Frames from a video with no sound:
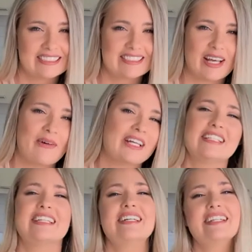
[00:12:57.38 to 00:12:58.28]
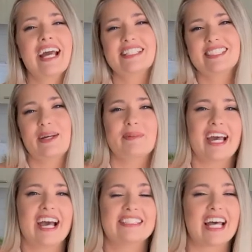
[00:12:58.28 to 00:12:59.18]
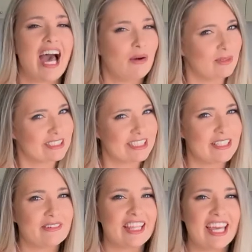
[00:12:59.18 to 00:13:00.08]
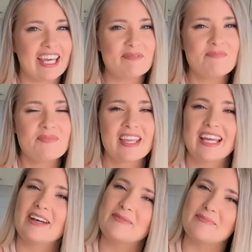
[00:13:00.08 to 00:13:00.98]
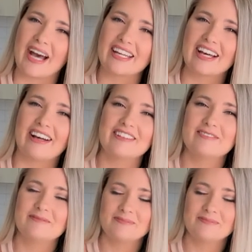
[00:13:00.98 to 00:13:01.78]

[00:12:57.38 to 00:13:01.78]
So until next time guys, I will see you then. Bye, y'all.